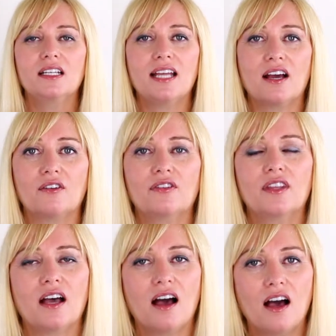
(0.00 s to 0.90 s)
Now,
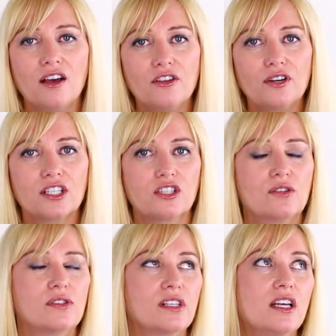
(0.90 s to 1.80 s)
the other
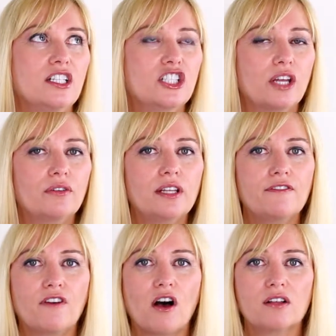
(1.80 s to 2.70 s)
issues generally
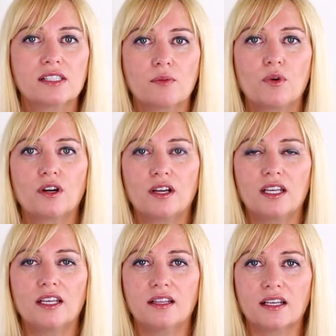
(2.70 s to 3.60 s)
fall somewhere
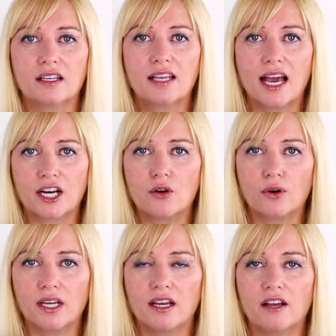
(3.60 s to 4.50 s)
in the
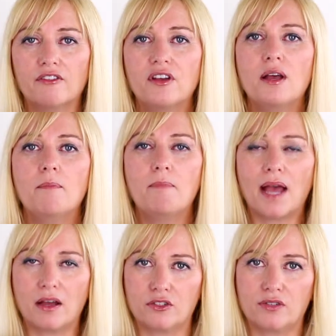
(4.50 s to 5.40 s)
category of
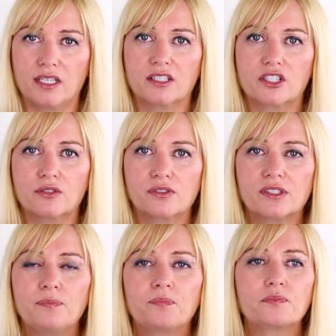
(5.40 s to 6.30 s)
boundary issues.